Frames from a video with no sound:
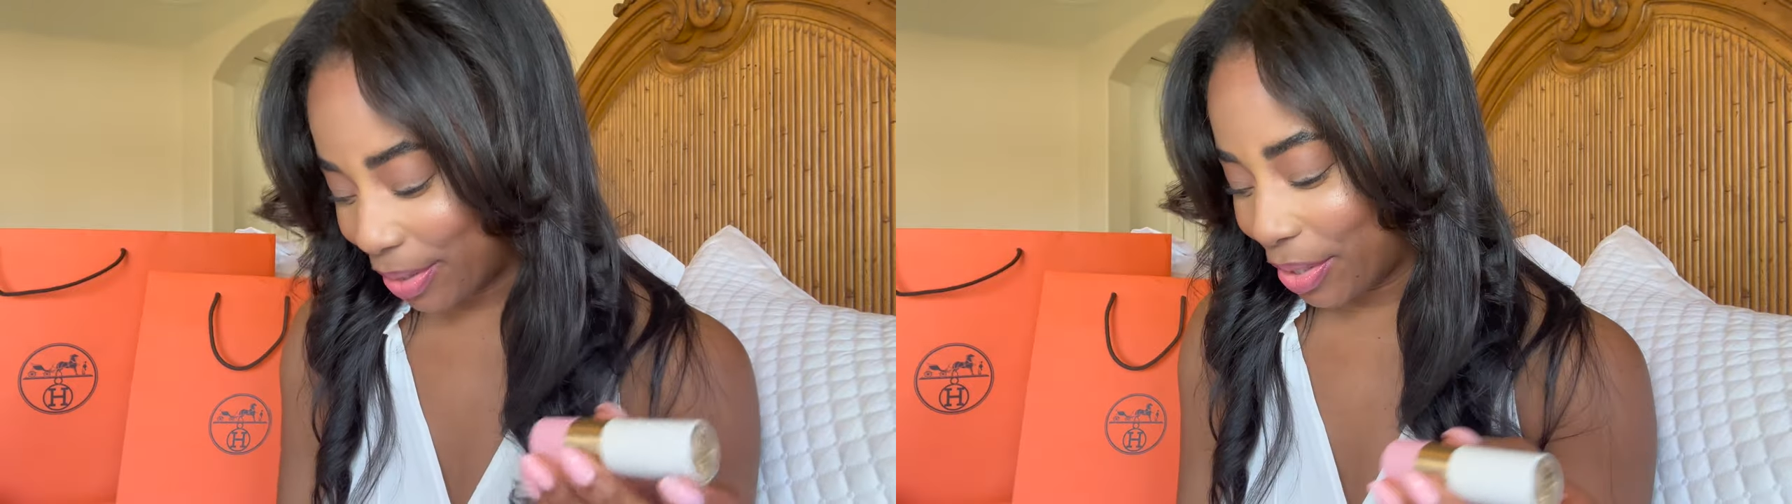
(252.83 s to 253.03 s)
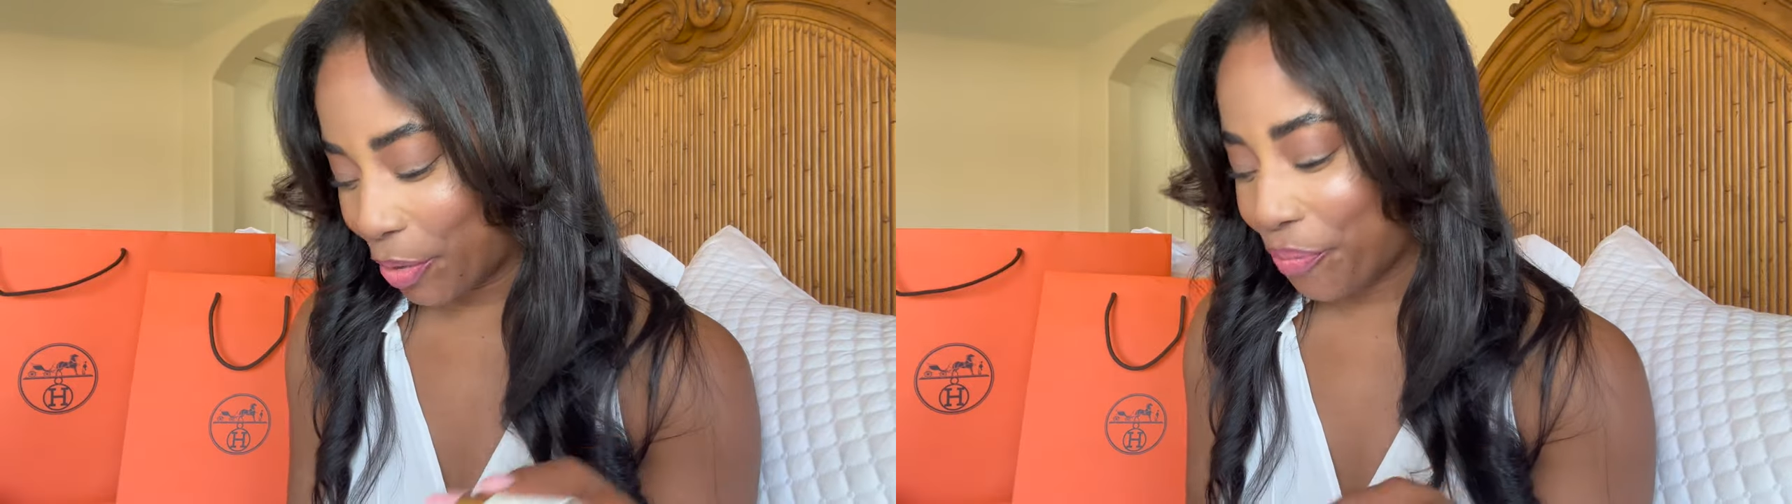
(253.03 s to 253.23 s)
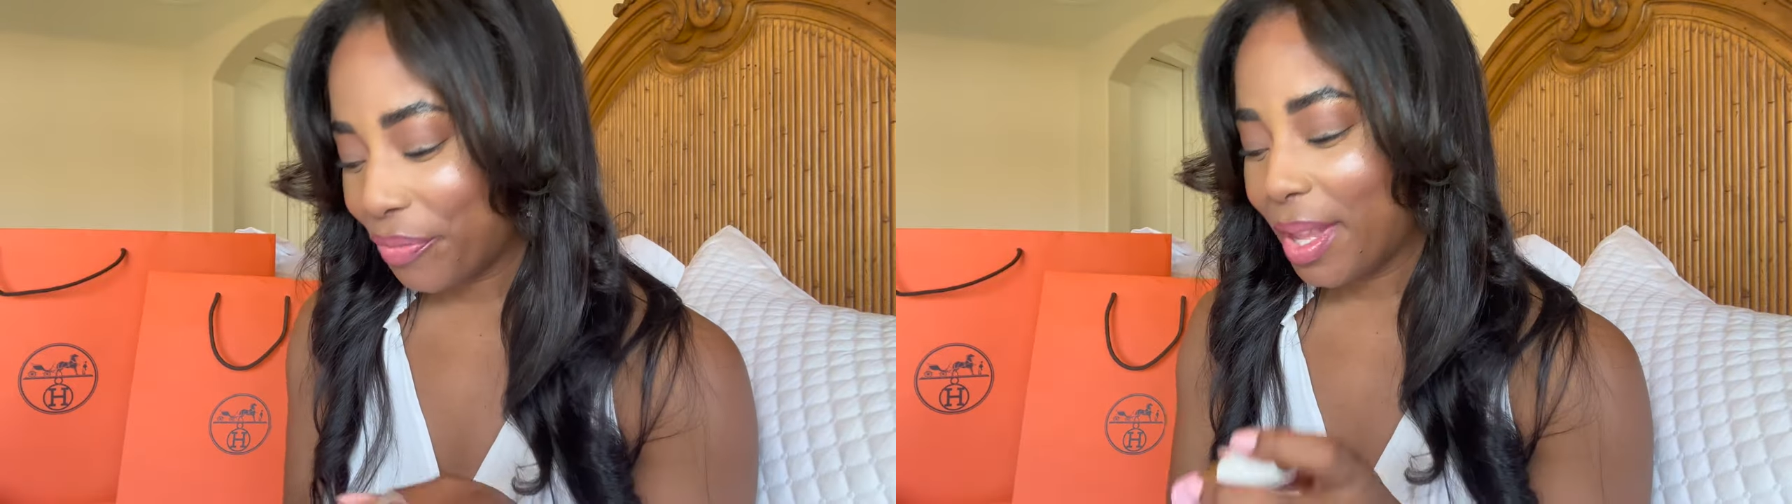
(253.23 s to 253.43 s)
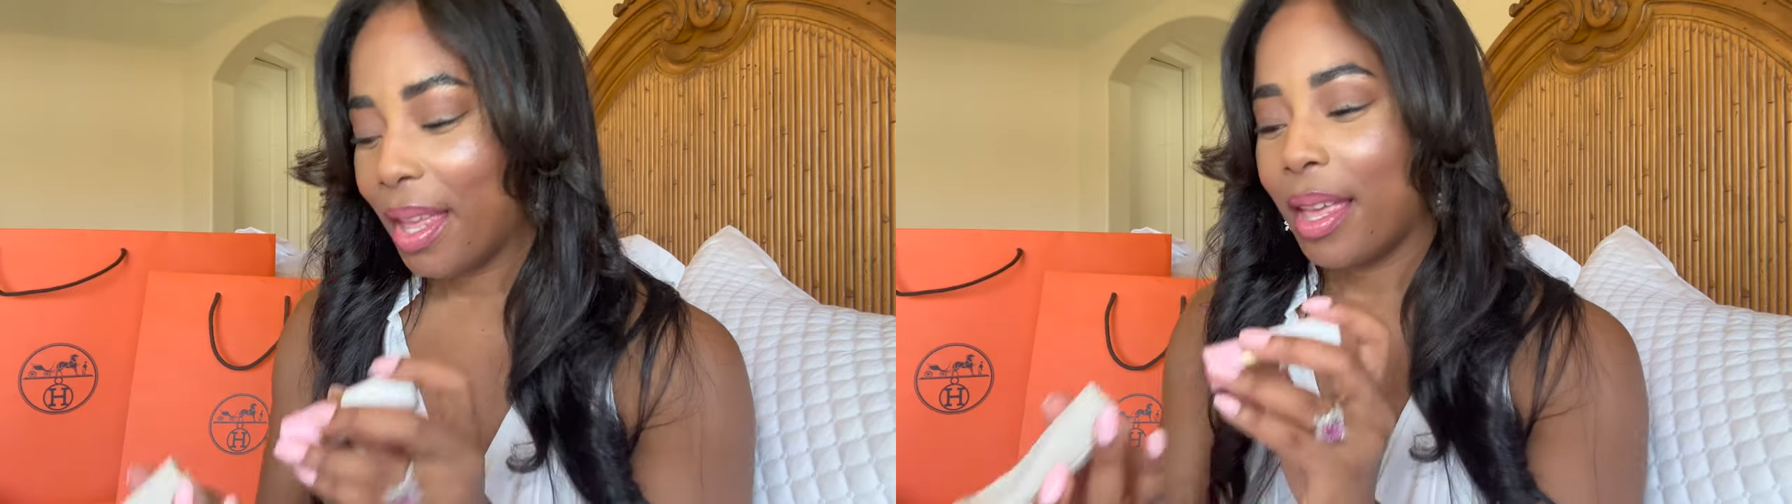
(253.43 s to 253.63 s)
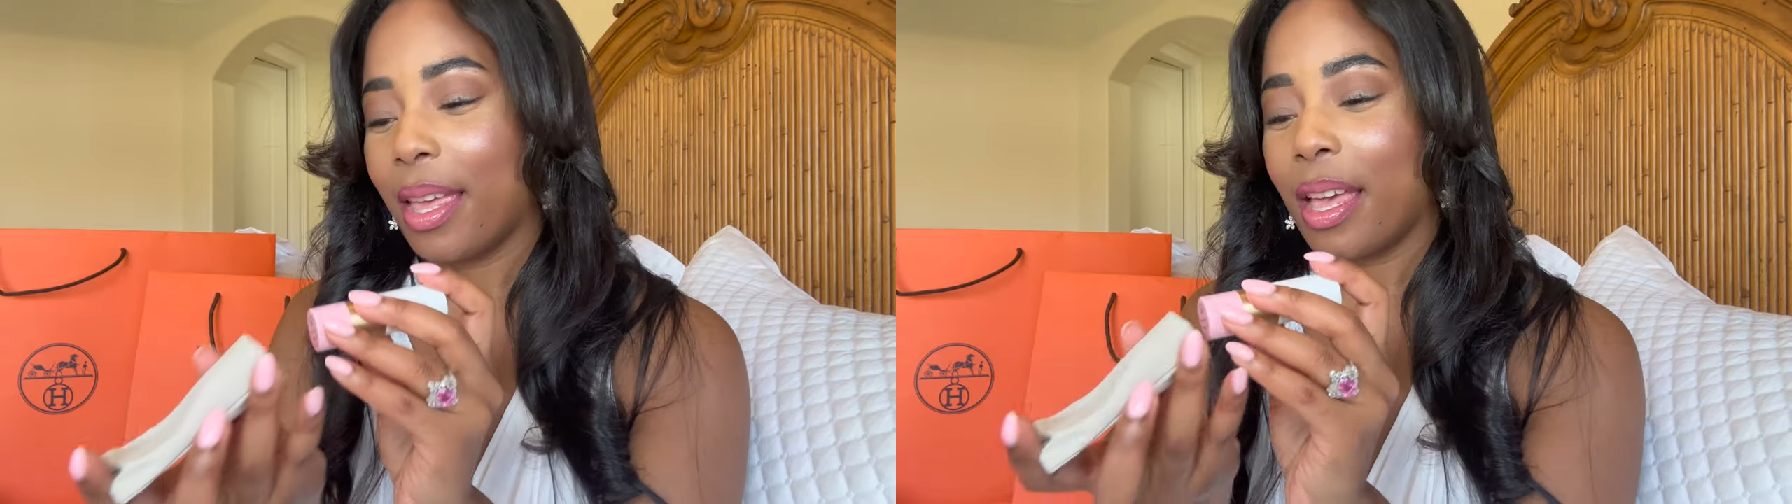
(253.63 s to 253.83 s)
So
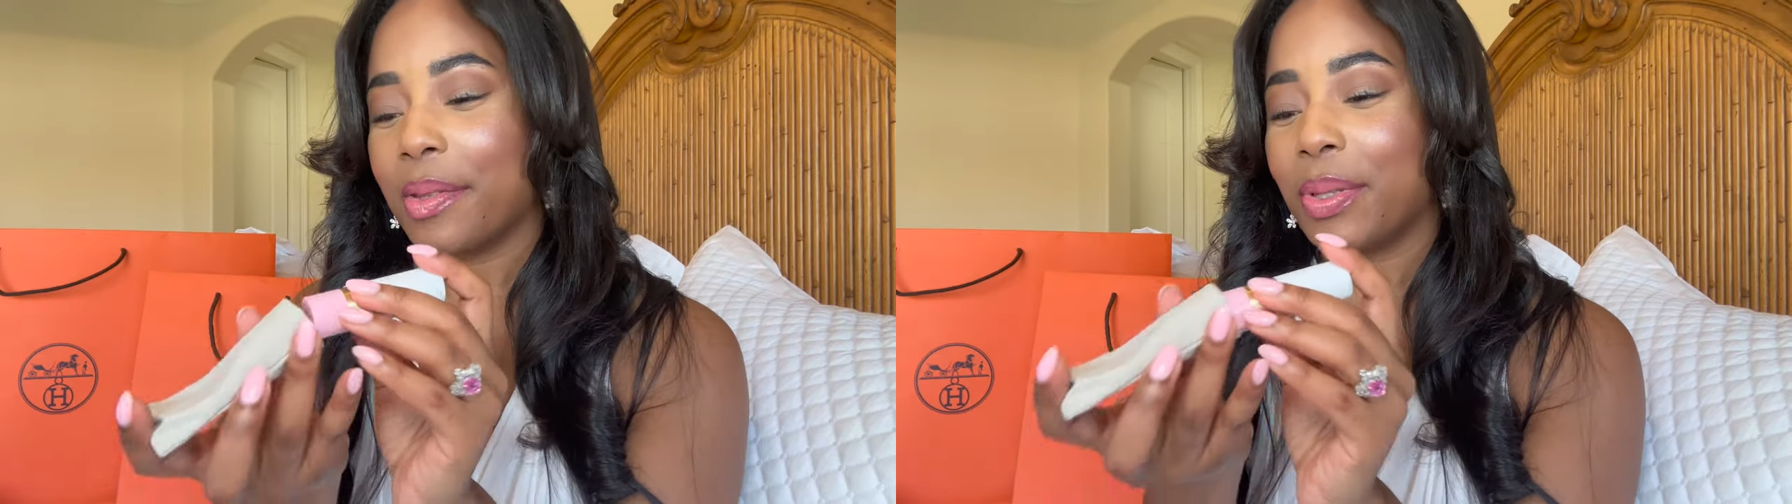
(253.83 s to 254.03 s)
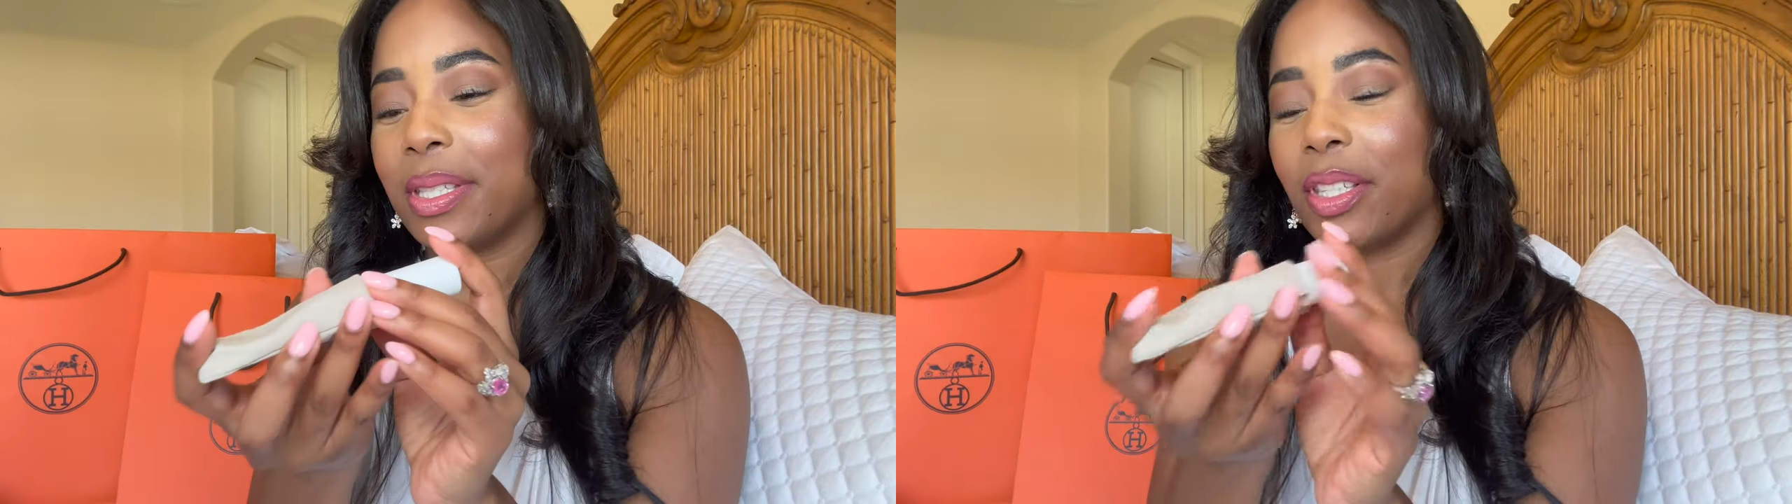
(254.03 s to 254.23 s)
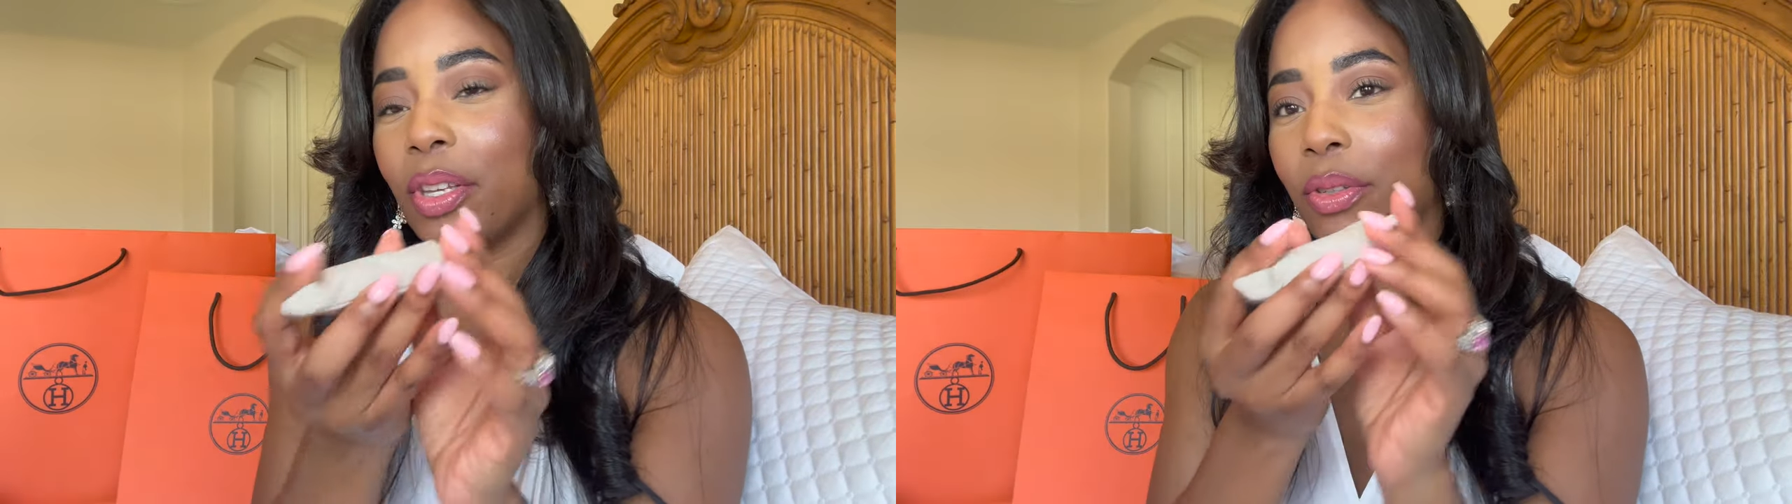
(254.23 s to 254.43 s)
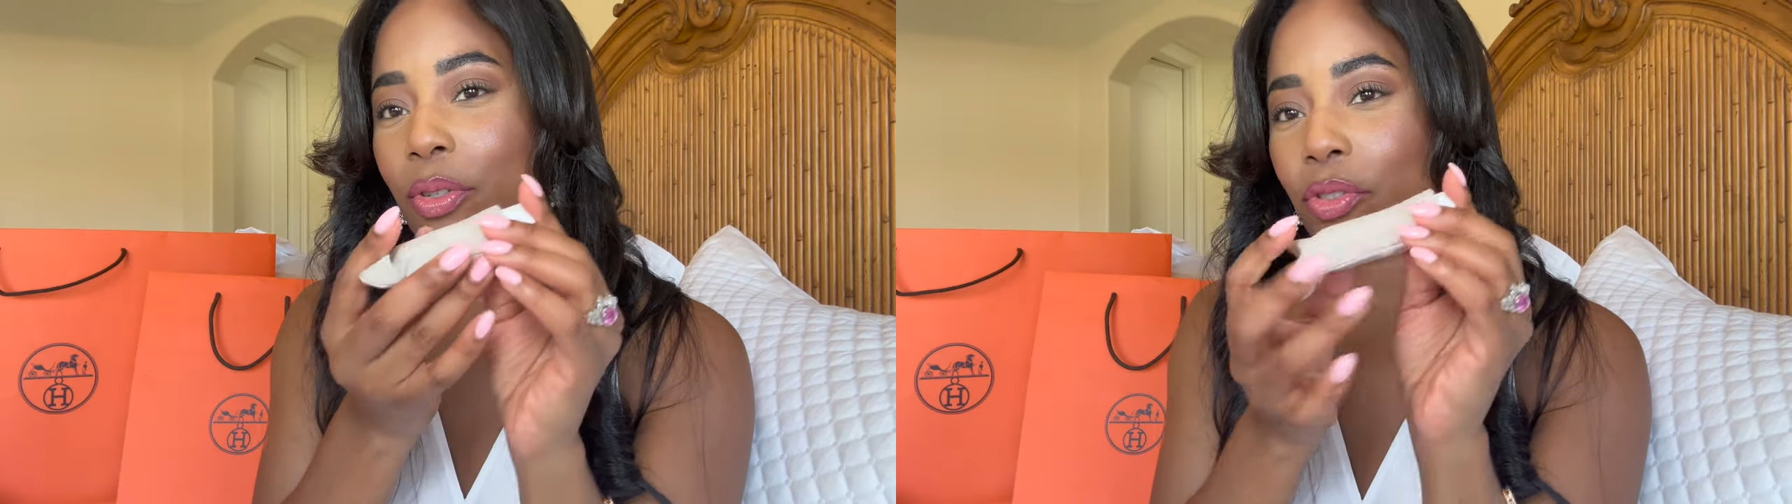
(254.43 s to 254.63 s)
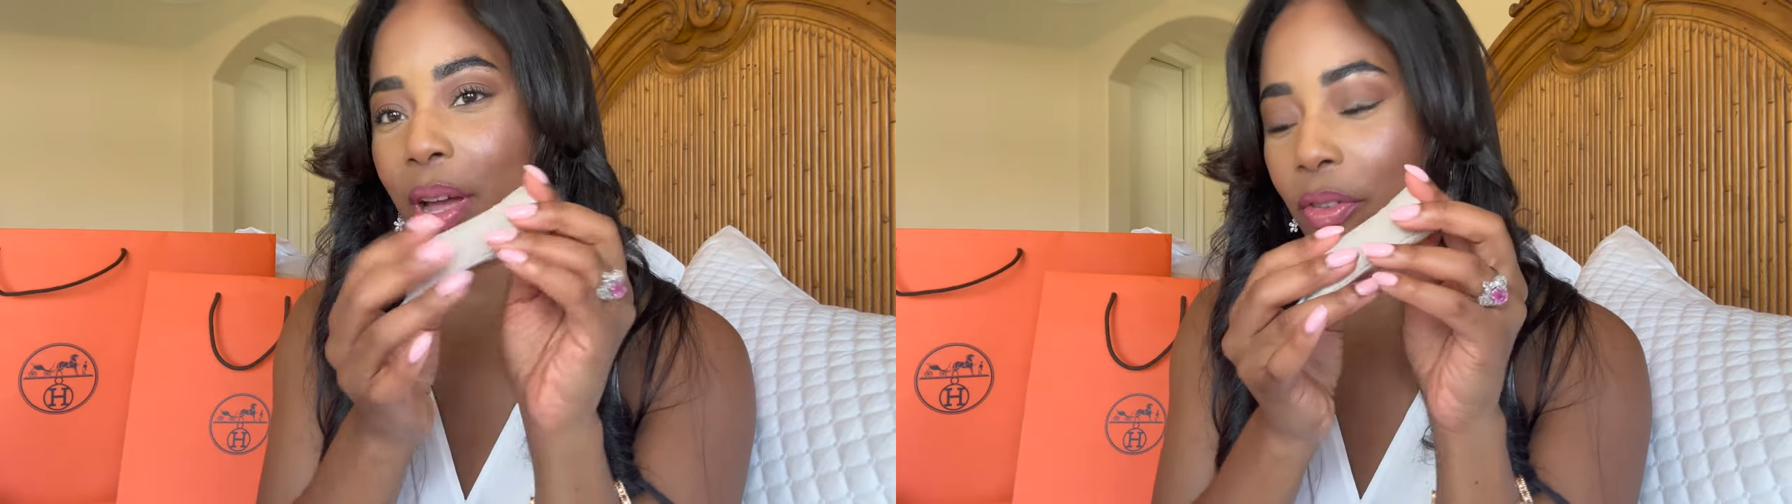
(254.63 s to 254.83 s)
it comes with this cute little
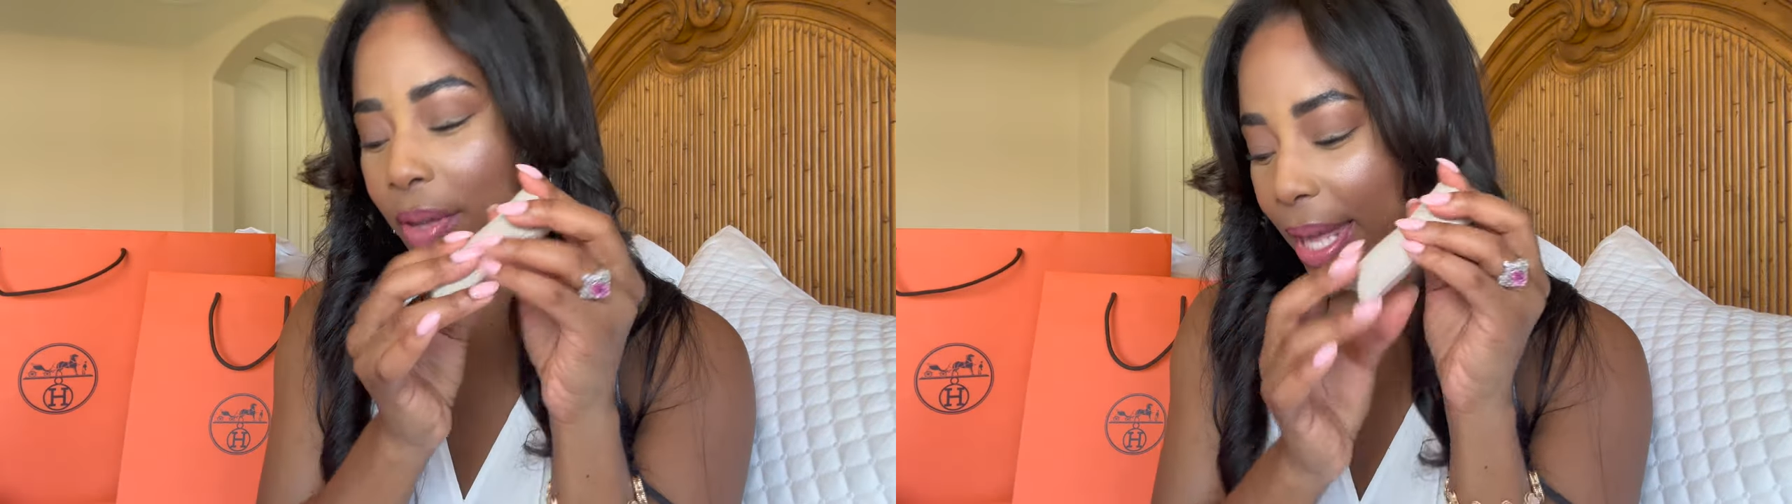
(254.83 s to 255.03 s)
travel